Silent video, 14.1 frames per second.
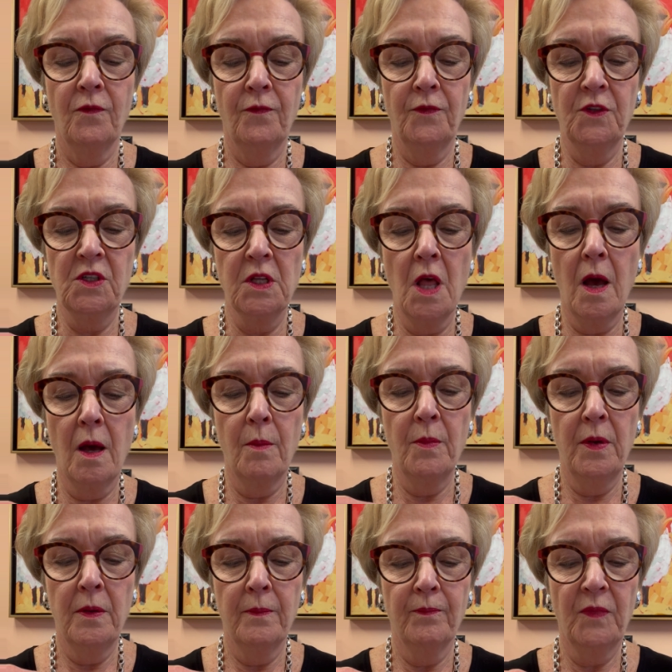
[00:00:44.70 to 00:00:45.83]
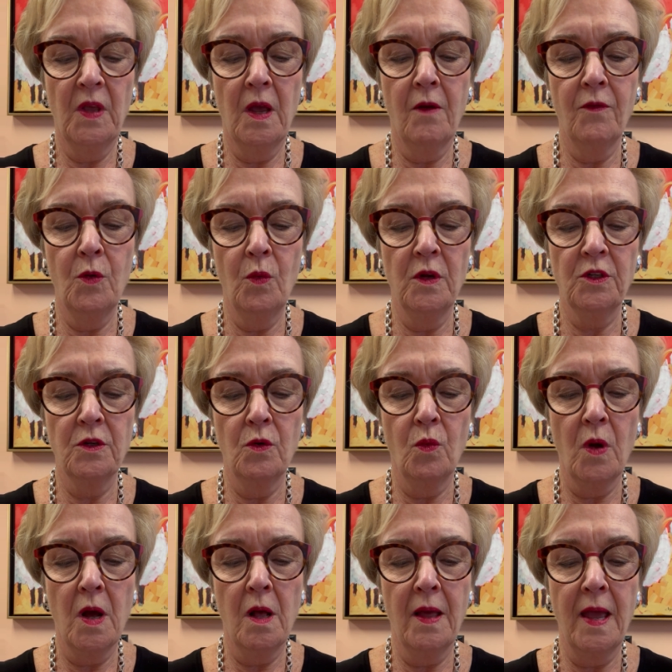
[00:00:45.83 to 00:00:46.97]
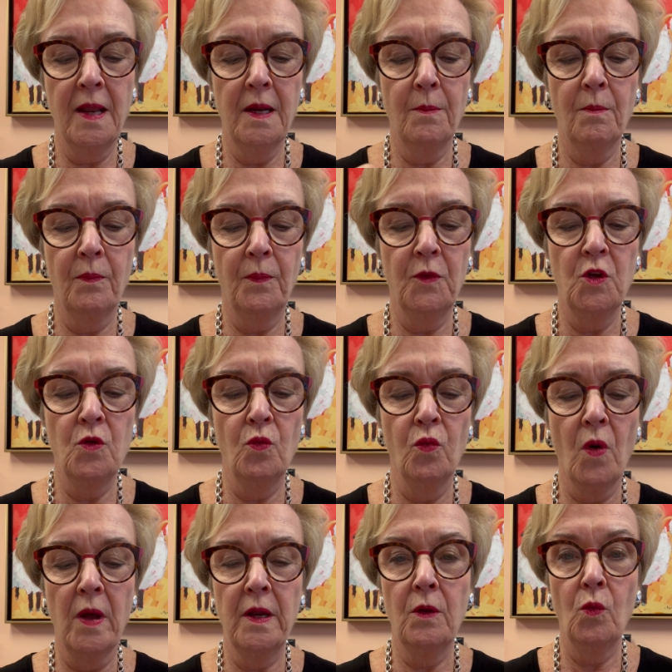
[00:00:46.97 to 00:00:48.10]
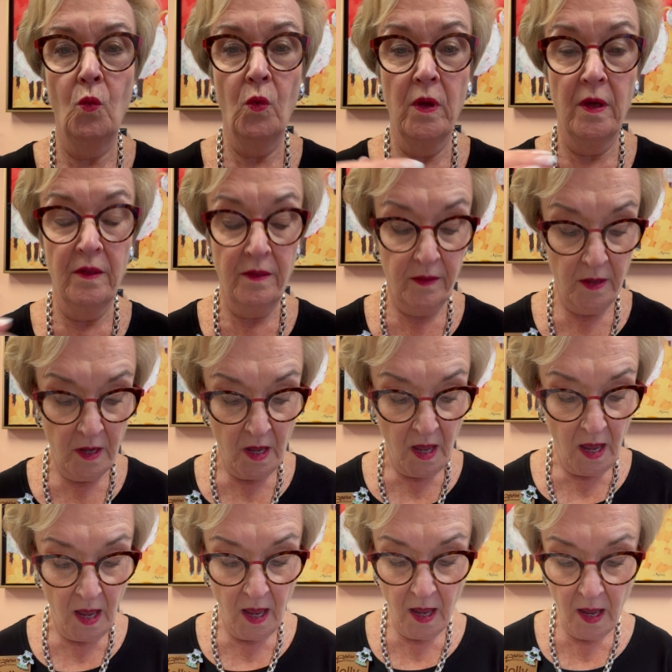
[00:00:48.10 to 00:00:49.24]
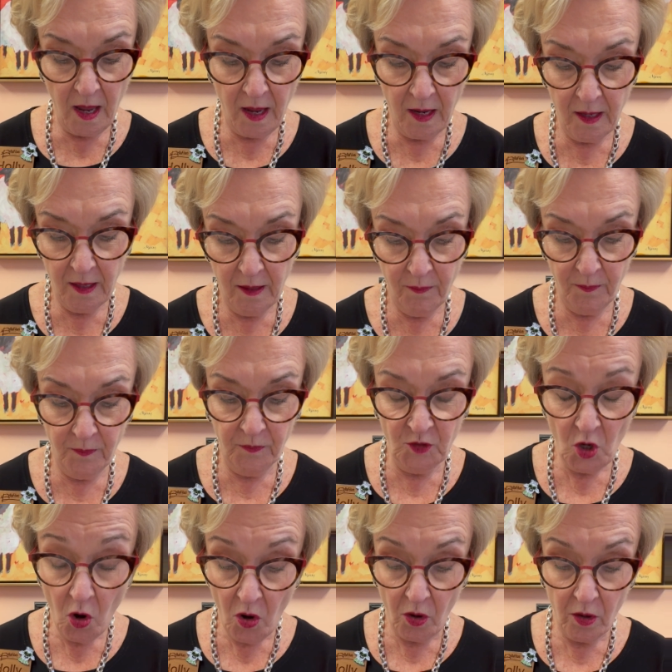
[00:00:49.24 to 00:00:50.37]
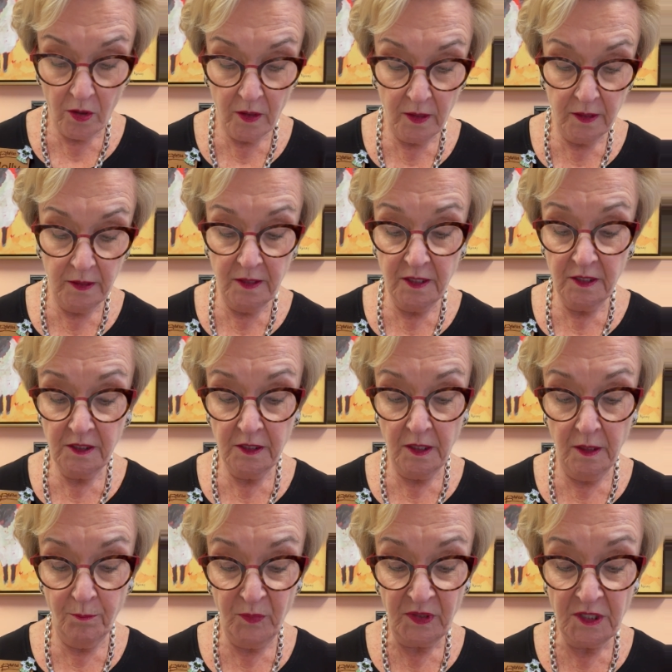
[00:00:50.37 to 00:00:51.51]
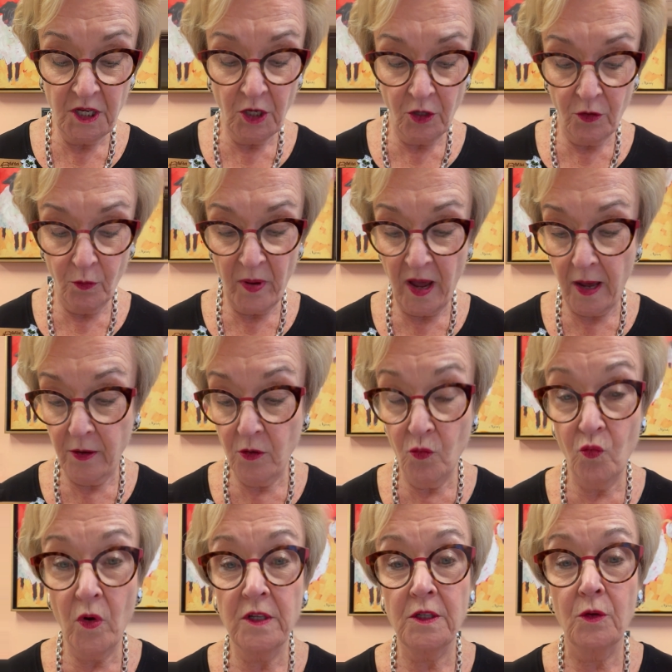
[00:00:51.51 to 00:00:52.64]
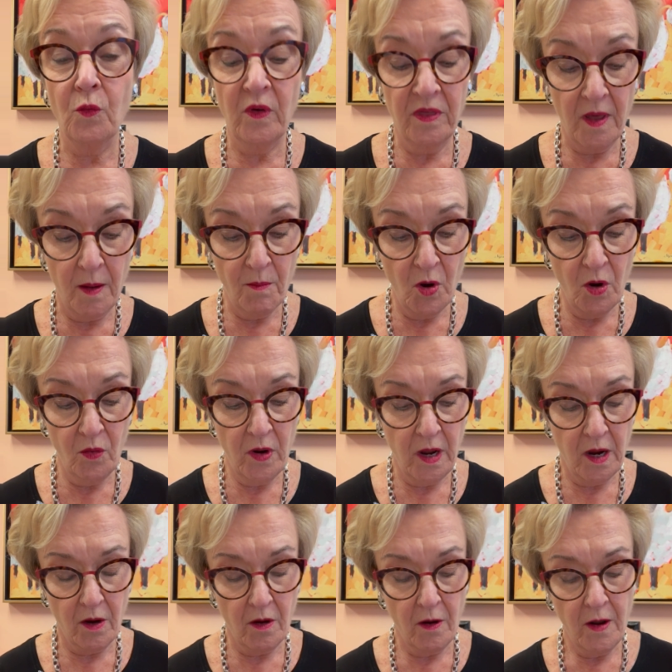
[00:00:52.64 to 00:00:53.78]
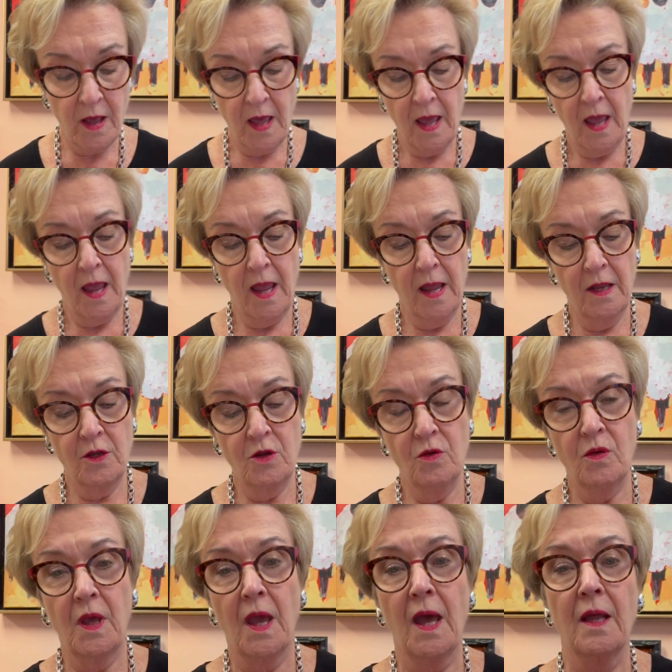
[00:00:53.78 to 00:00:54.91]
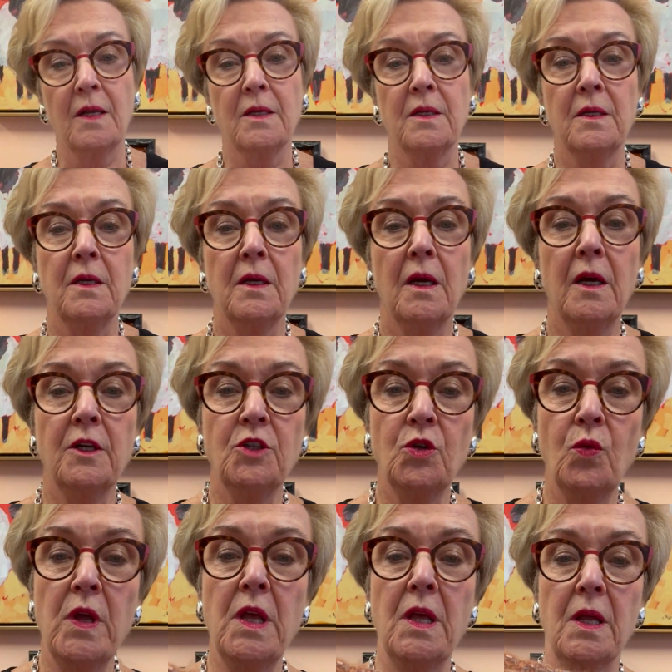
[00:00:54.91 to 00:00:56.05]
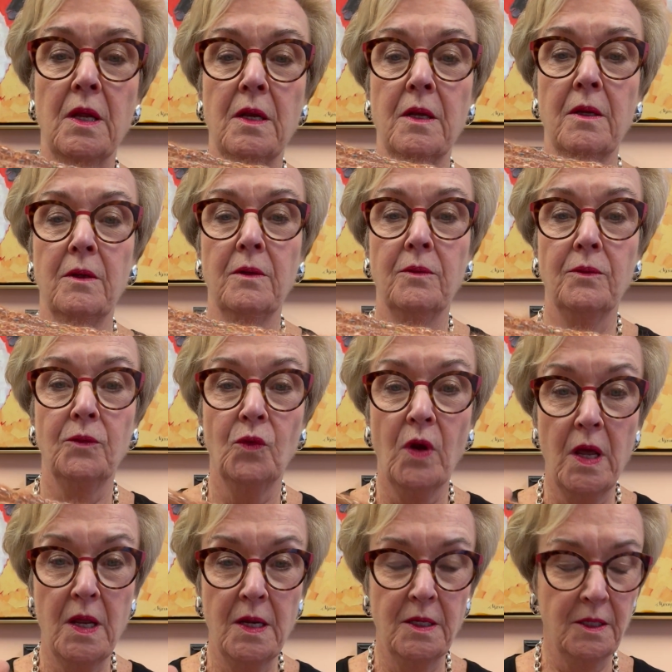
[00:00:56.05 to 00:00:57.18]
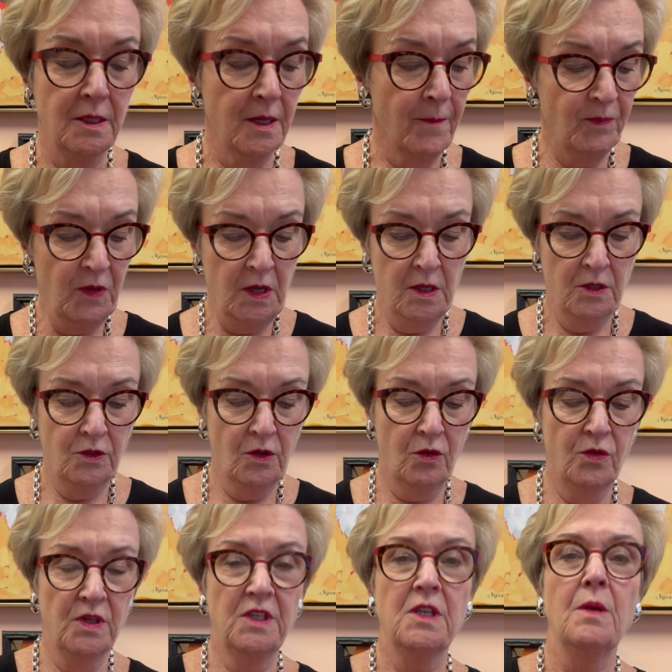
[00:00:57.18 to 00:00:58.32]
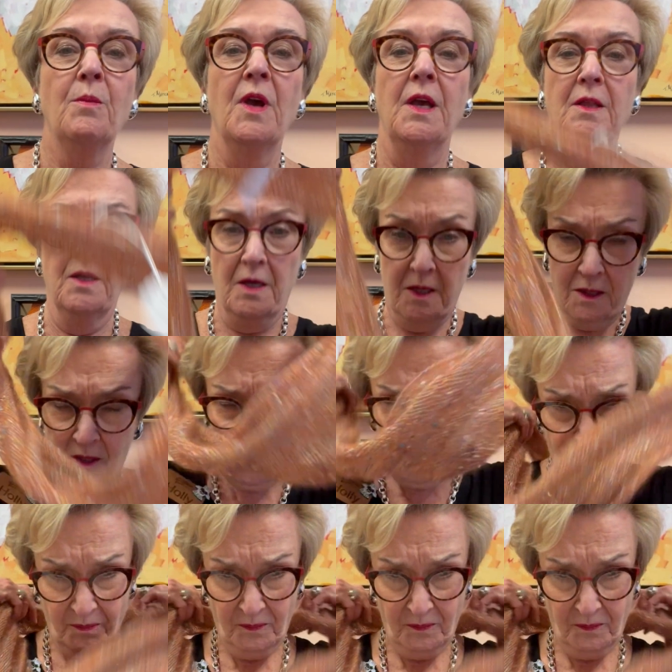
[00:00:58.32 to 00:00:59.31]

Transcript: slub every once in a while, and you run it with a yarn, and this particular pattern runs it with a mohair, and you get a tweed. Right? So Chrissy made this,